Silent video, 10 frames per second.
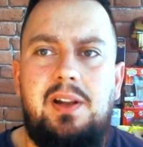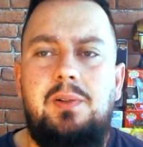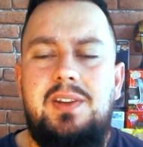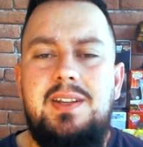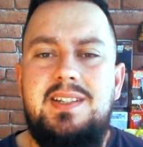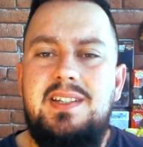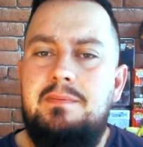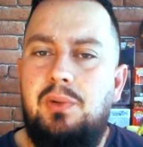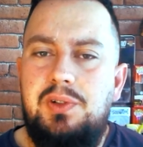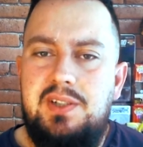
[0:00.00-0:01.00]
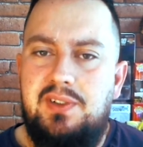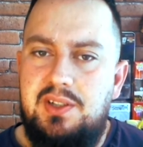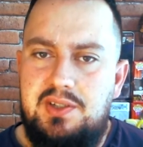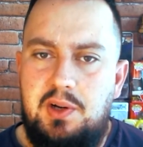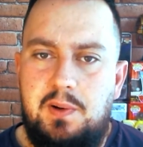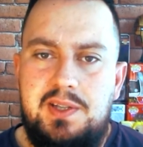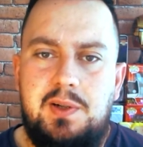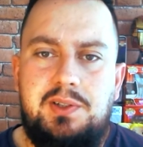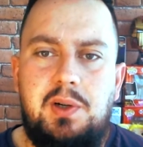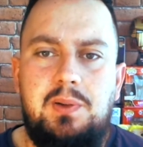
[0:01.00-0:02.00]
I don't think this is a multiverse story, so
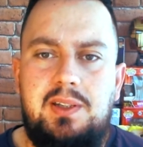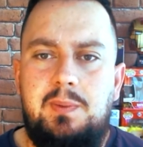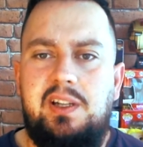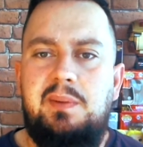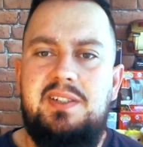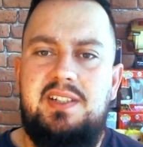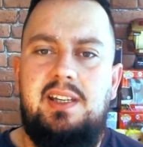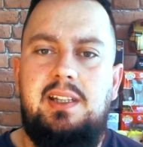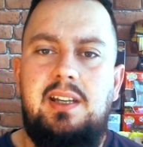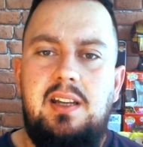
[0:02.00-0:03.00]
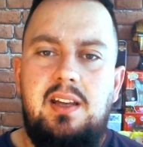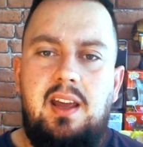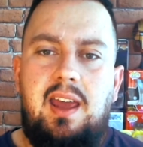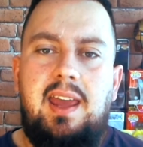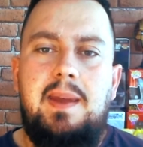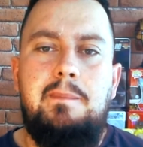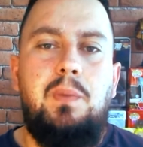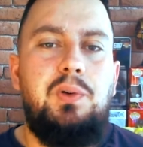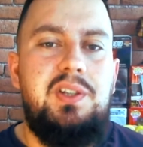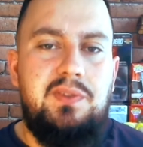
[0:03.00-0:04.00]
I don't think we're going to be seeing a
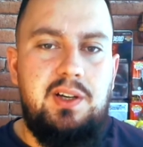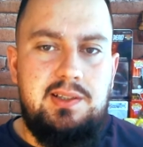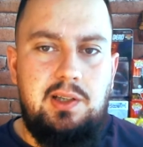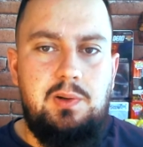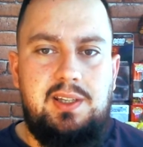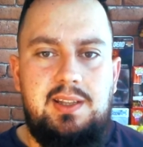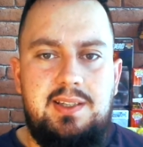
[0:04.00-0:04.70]
multiverse Loki.